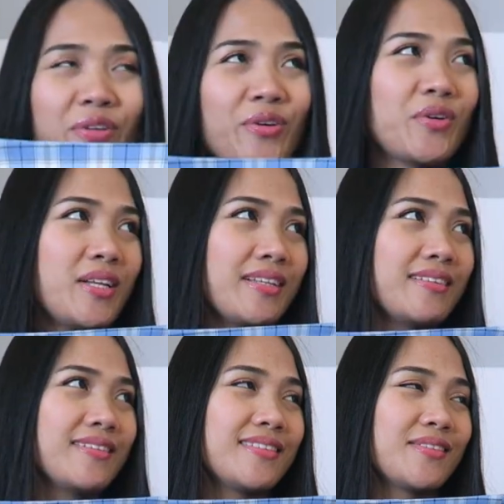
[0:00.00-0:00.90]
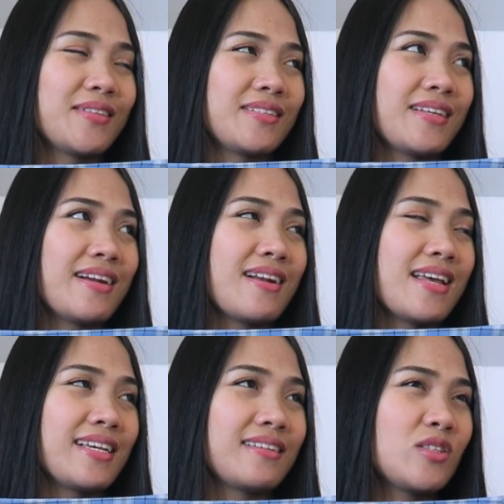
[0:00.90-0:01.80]
do you call it, so if they are
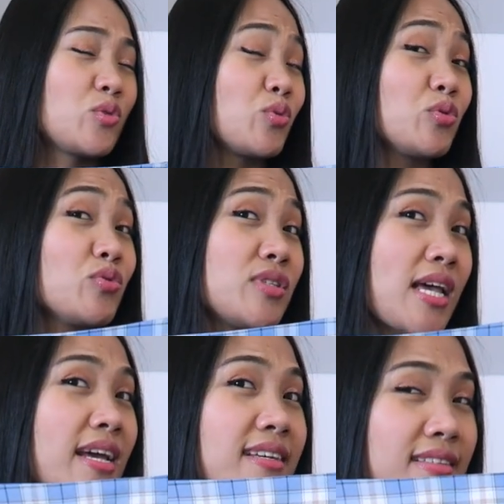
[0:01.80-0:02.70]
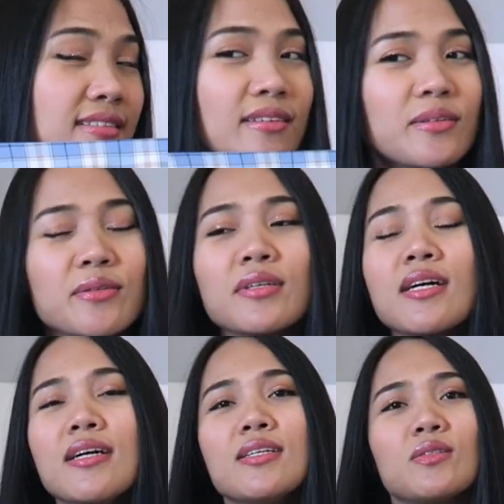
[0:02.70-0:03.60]
like true to size, you know.
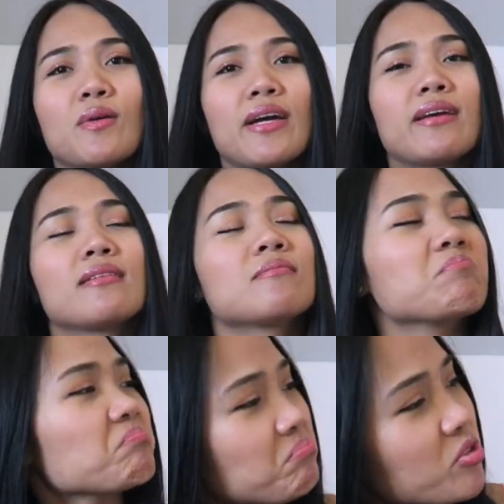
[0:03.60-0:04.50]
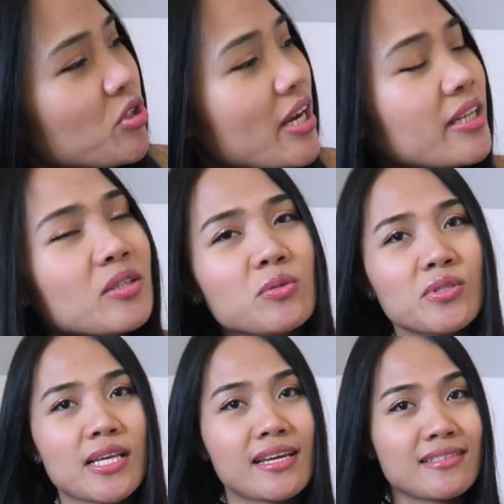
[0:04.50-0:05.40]
So I tried to
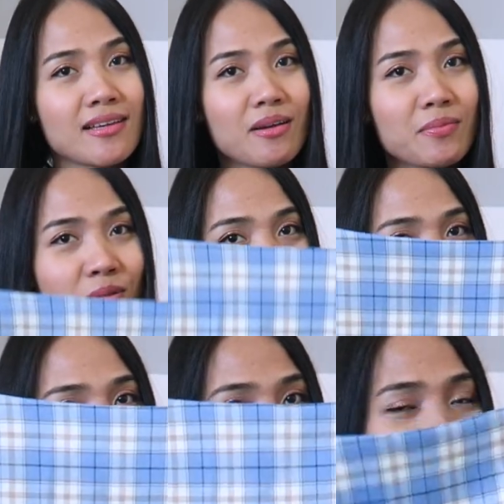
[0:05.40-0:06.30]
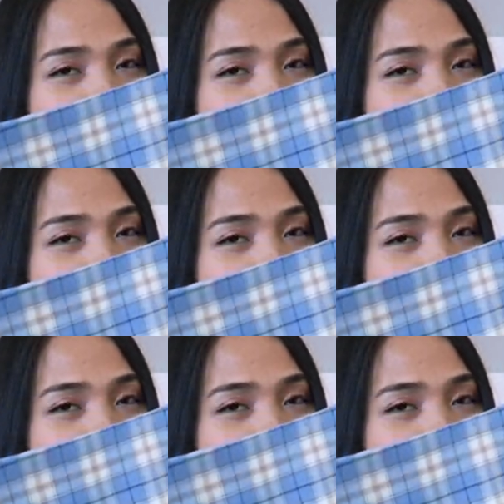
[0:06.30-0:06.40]
size up, so this is